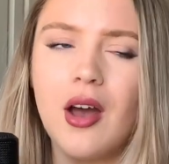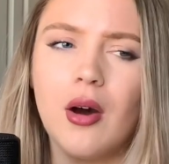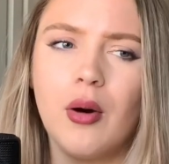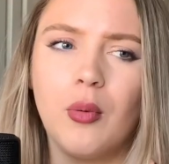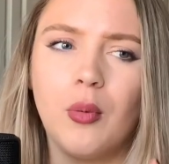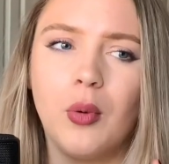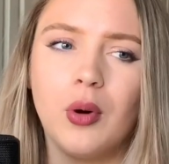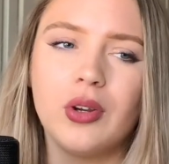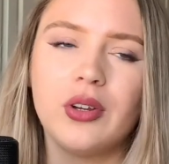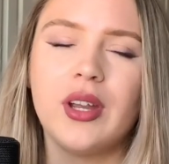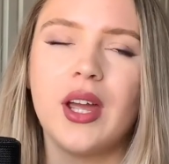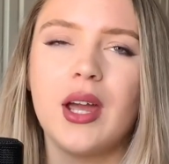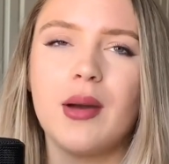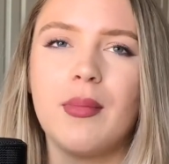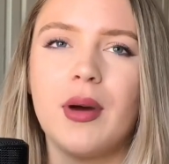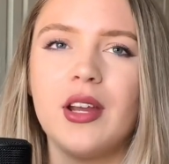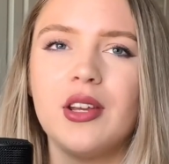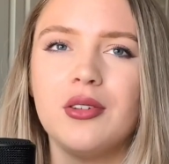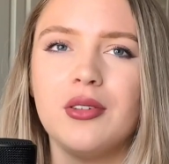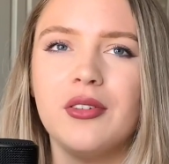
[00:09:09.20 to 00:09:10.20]
one day I
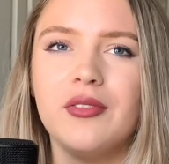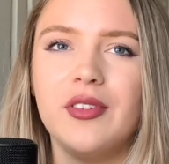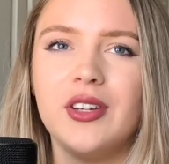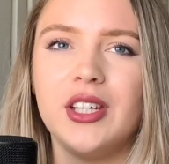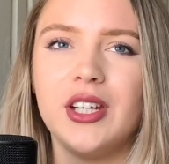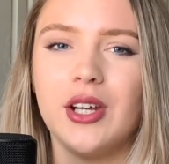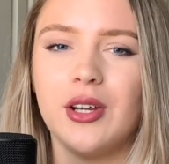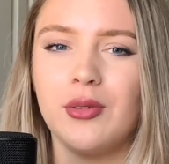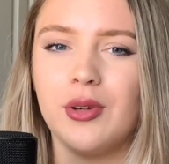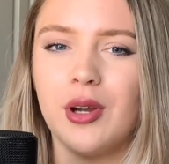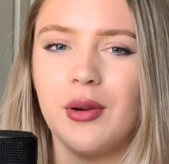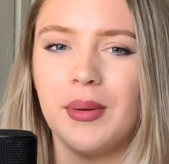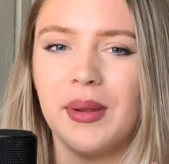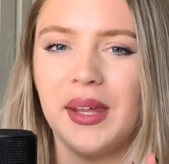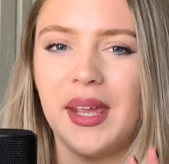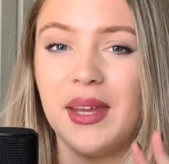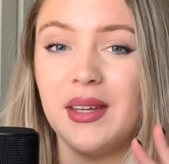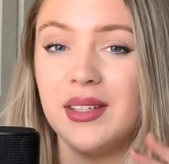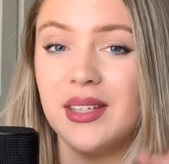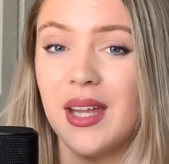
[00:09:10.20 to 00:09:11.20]
might do a video going
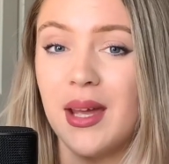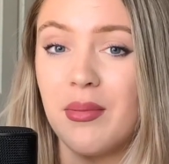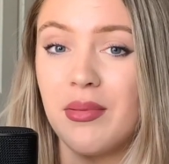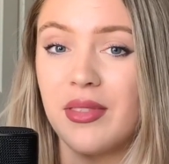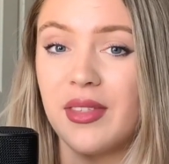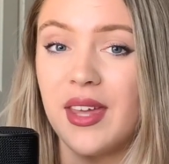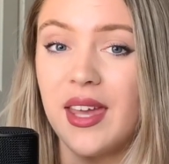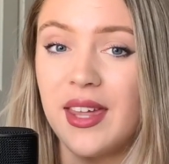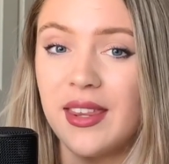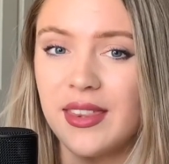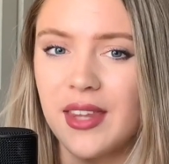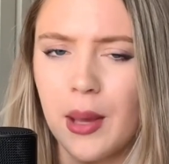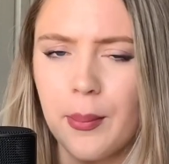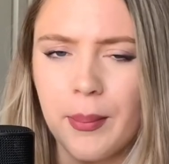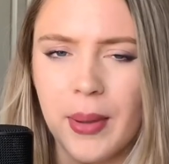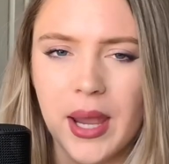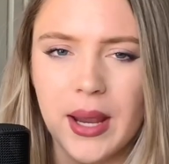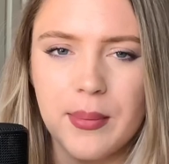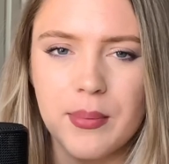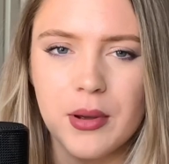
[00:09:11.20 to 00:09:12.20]
in depth in that
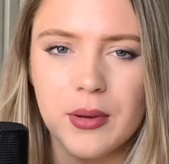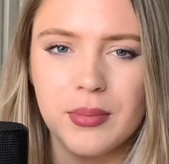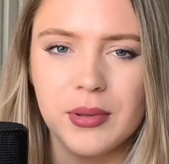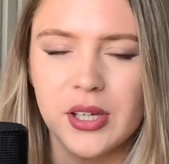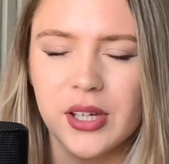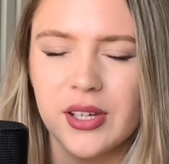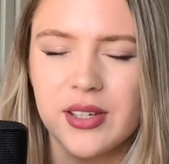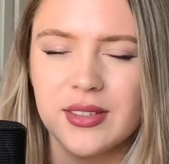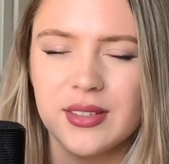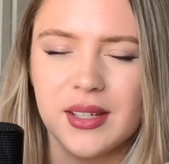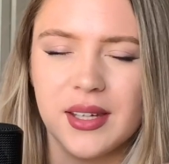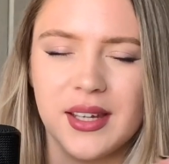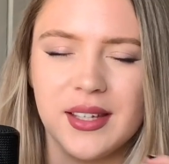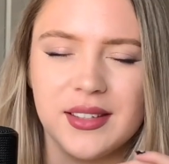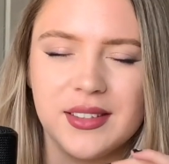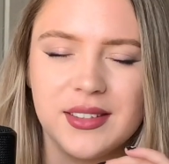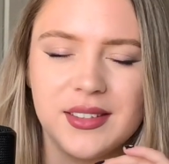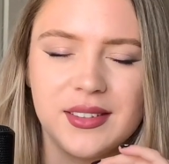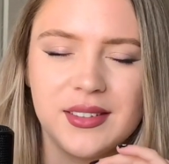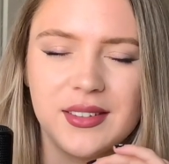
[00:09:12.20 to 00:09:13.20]
paper because
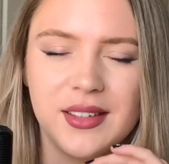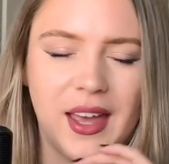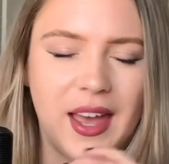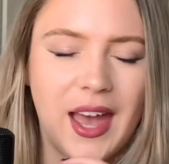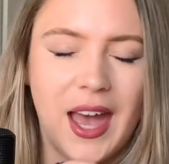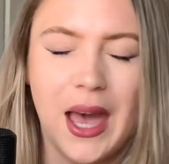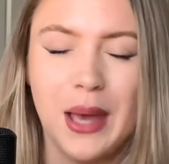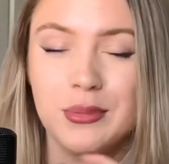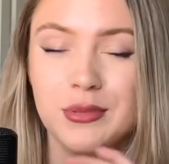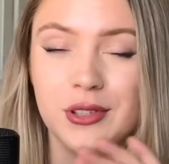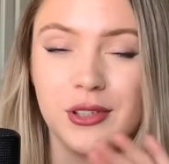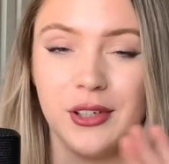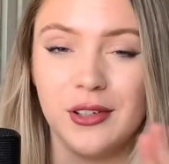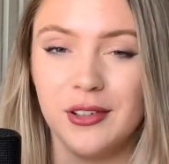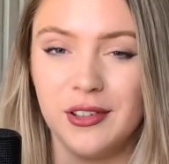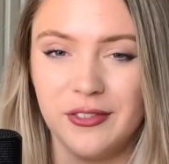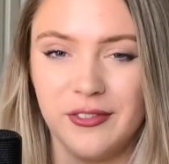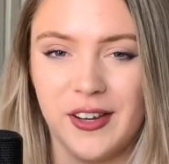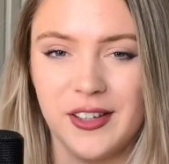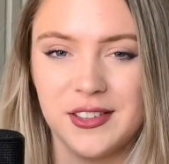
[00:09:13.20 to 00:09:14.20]
it's
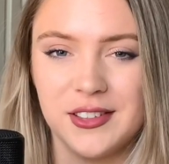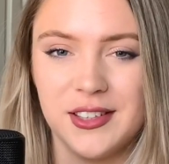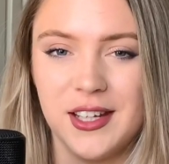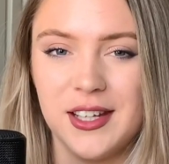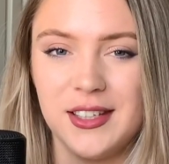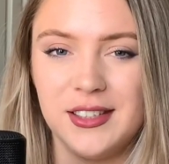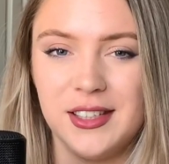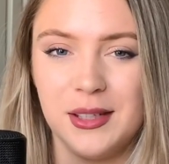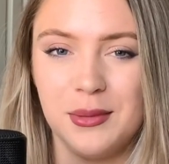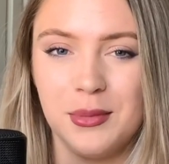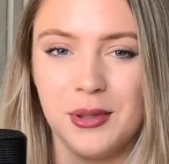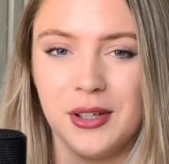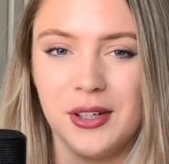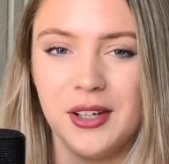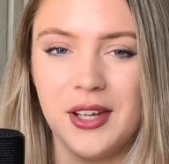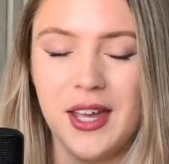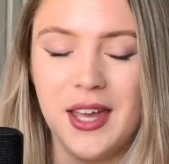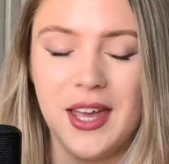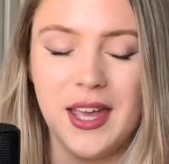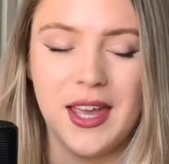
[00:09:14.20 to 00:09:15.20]
absolutely fascinating, but
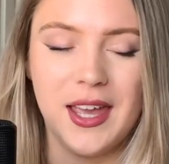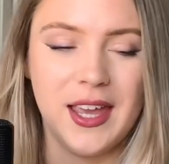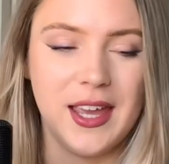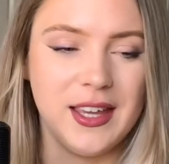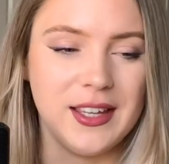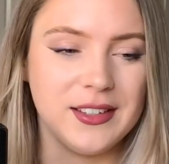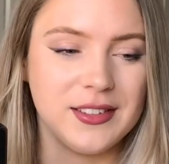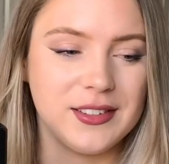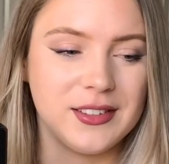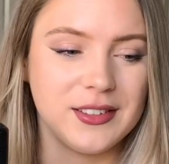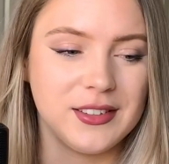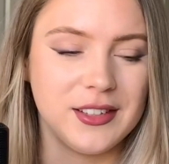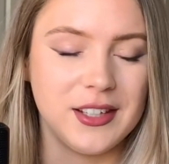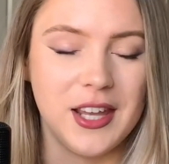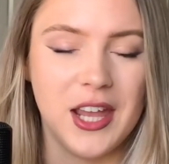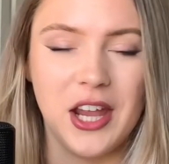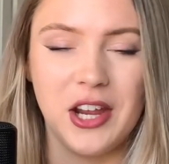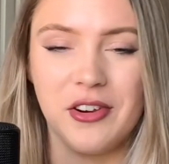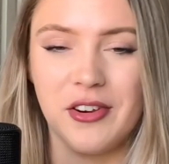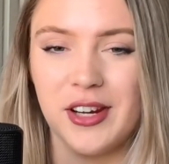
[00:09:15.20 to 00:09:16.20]
it is
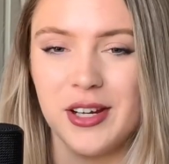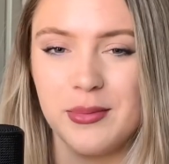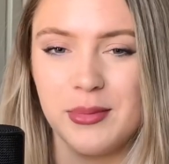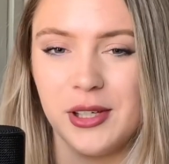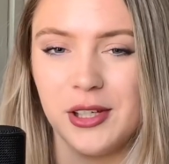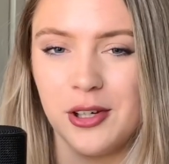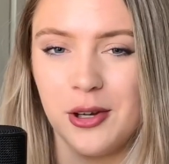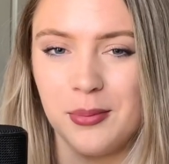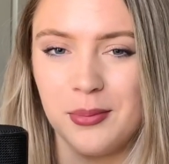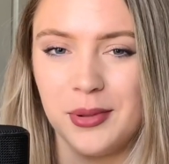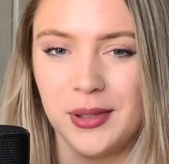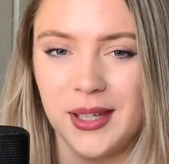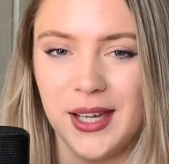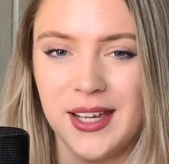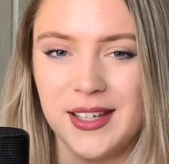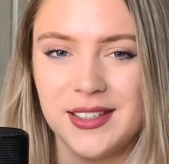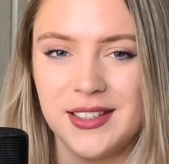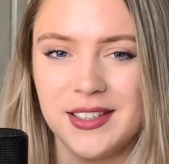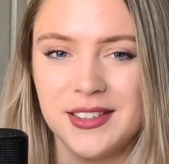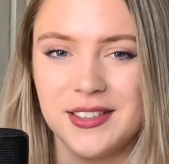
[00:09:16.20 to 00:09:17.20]
incredibly
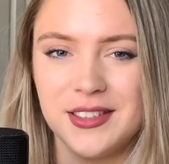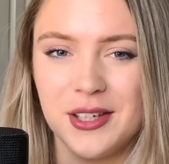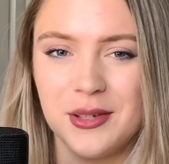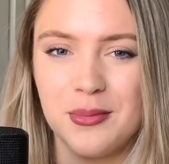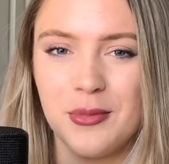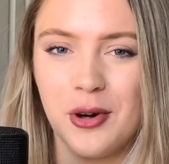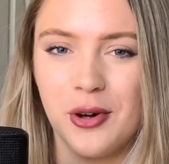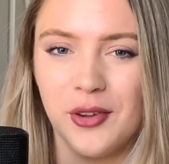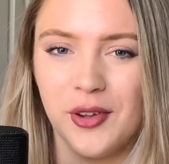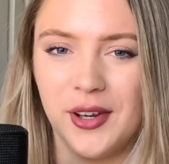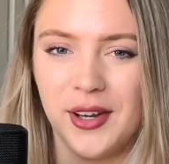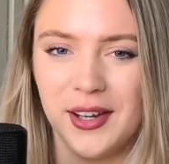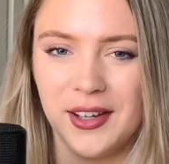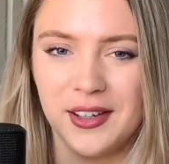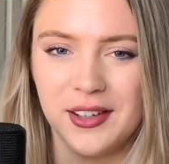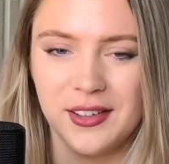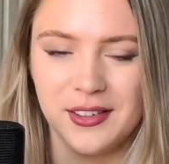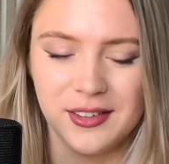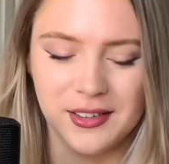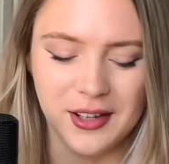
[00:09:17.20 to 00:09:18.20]
complicated, so more than I
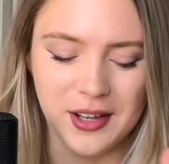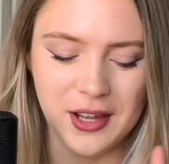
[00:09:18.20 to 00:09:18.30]
can